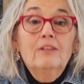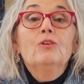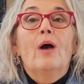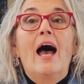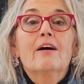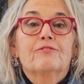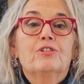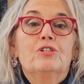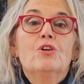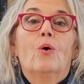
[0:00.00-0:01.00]
You have
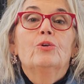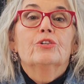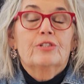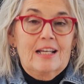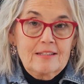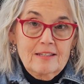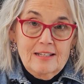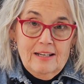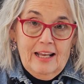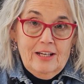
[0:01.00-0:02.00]
to know your
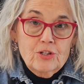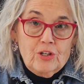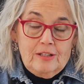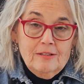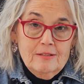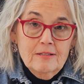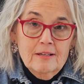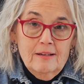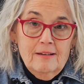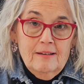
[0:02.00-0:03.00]
destinations.
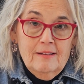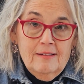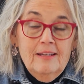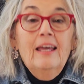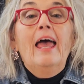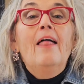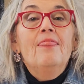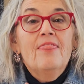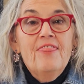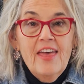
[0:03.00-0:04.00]

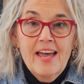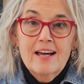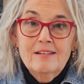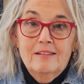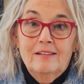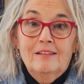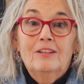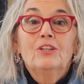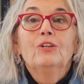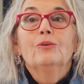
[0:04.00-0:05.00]
And then
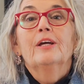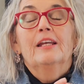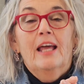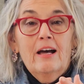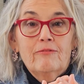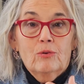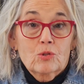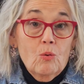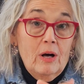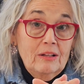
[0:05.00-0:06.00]
you can have
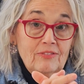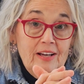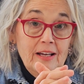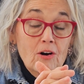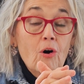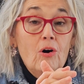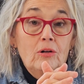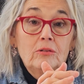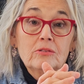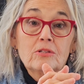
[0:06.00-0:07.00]
those qualifying
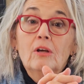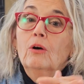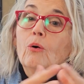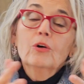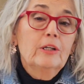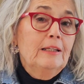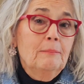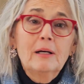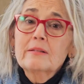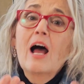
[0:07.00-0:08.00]
calls or
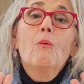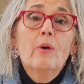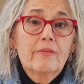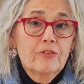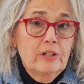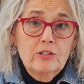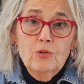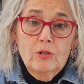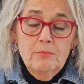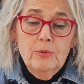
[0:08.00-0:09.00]
emails, however it is
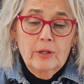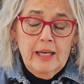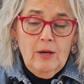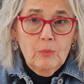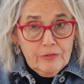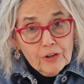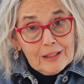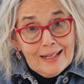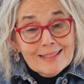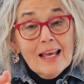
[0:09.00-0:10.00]
you communicate with your
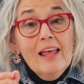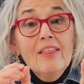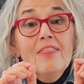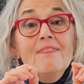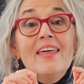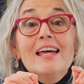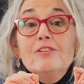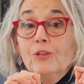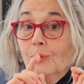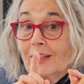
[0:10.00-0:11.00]
clients.
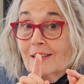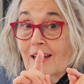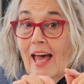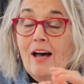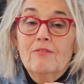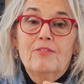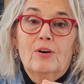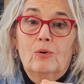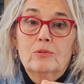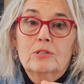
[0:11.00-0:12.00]
Then you get to have
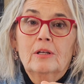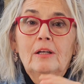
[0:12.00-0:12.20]
those.